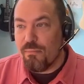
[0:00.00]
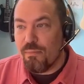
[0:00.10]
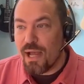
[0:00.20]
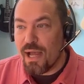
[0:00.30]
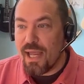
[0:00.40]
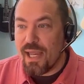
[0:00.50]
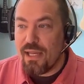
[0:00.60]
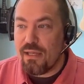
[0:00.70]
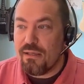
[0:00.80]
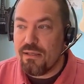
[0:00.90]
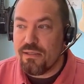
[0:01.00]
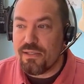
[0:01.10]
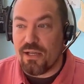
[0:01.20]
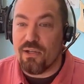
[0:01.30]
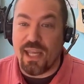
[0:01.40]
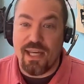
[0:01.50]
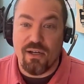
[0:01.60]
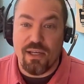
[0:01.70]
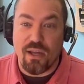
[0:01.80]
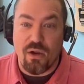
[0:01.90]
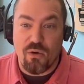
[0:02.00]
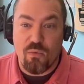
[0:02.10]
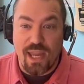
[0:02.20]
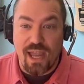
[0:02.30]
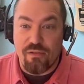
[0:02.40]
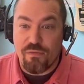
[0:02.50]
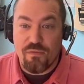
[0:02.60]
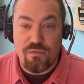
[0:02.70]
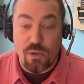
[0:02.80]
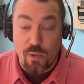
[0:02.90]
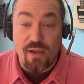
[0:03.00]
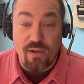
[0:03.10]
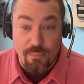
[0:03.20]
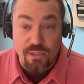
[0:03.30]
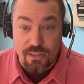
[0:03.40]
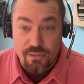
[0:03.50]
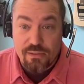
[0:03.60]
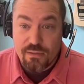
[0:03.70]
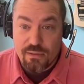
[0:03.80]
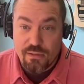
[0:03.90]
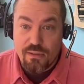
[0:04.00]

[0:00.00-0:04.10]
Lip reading: by saying, okay, here you go. We have options,